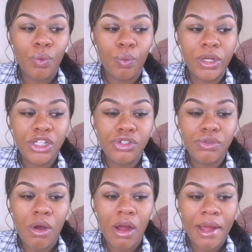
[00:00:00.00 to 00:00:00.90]
When
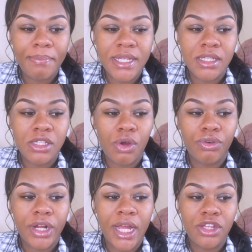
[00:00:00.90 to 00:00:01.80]
you are a business
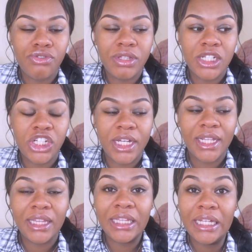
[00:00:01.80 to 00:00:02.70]
owner and you
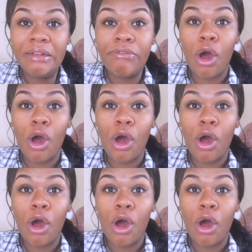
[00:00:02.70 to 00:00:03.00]
legit live